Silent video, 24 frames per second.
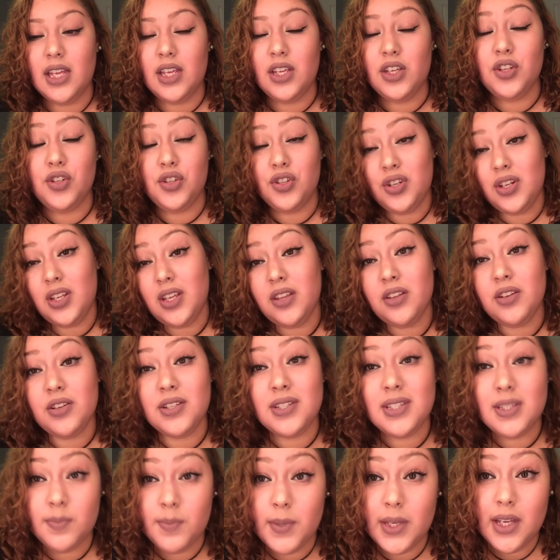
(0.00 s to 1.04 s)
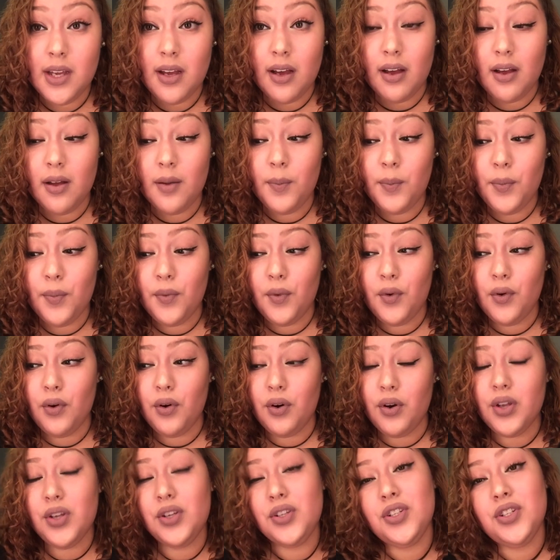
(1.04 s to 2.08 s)
You should either speak up
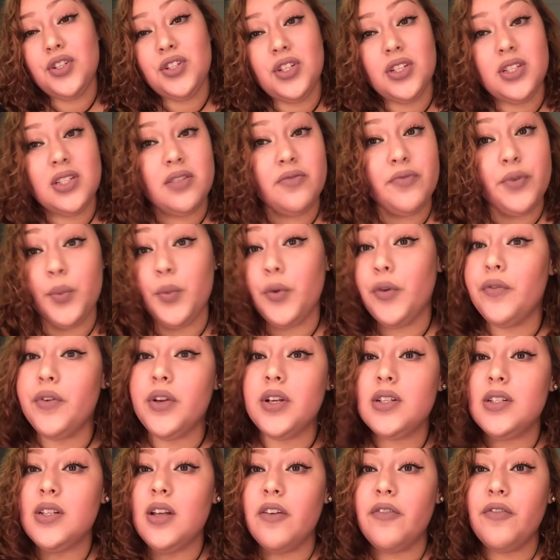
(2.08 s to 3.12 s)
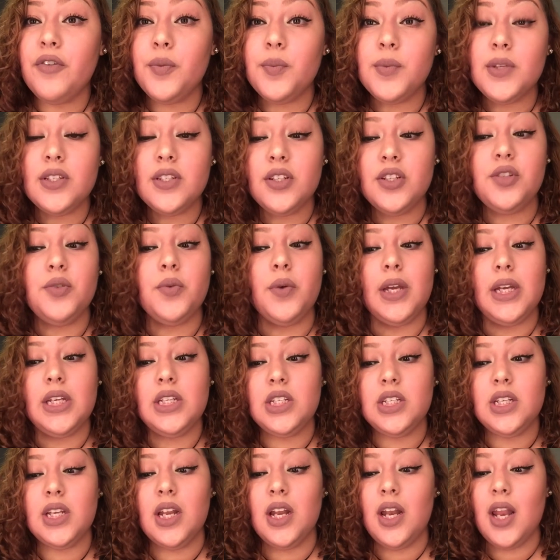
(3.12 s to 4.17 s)
or you should just remove yourself from the
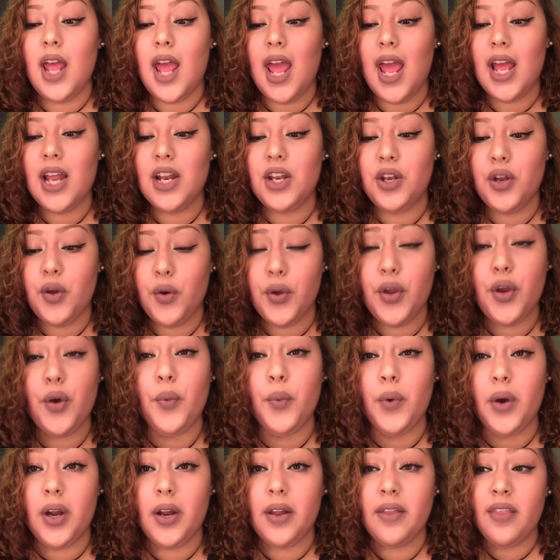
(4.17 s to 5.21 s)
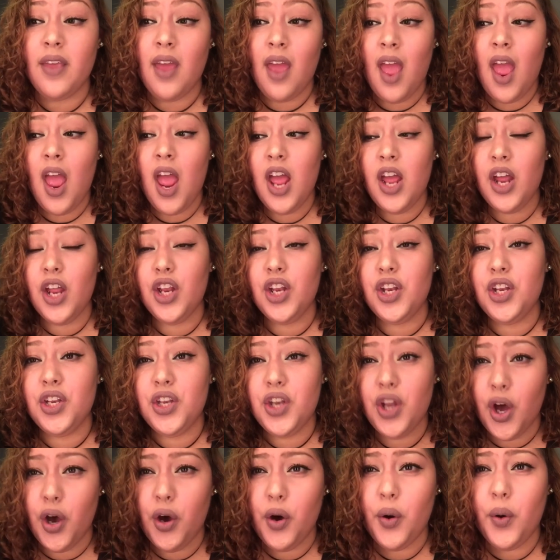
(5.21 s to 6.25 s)
situation and know your worth.
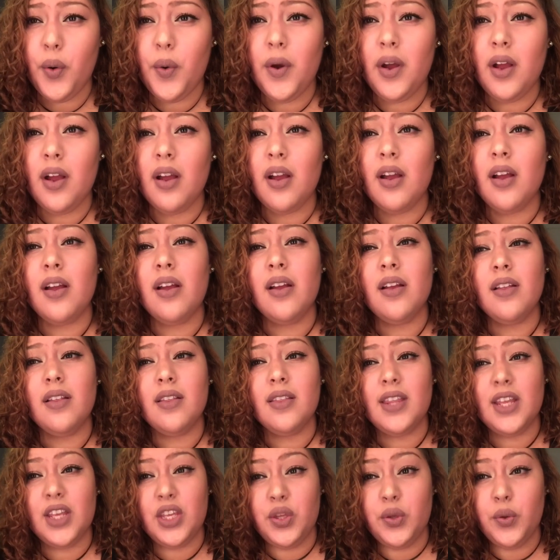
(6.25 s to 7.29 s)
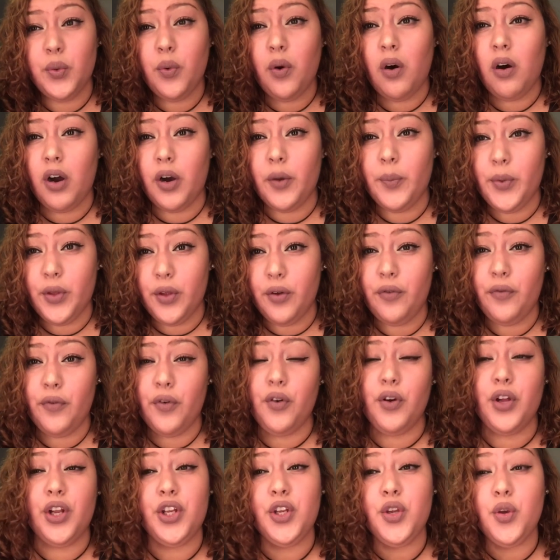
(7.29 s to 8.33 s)
Know that you are
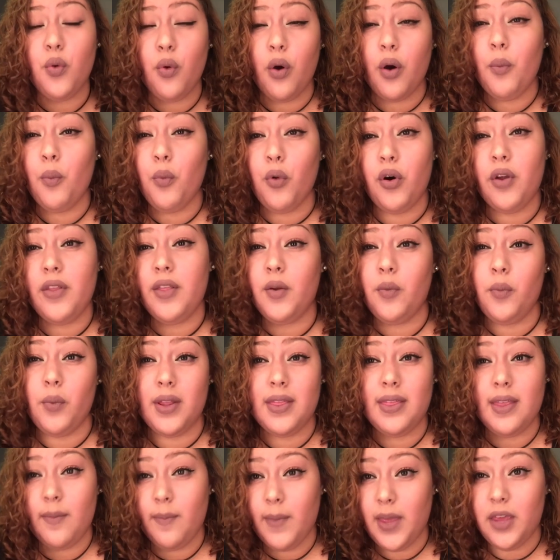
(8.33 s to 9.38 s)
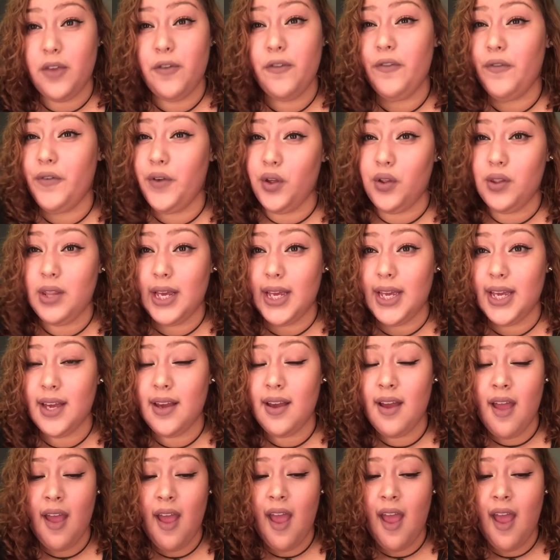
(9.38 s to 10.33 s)
beautiful and you are more than what they make you feel like.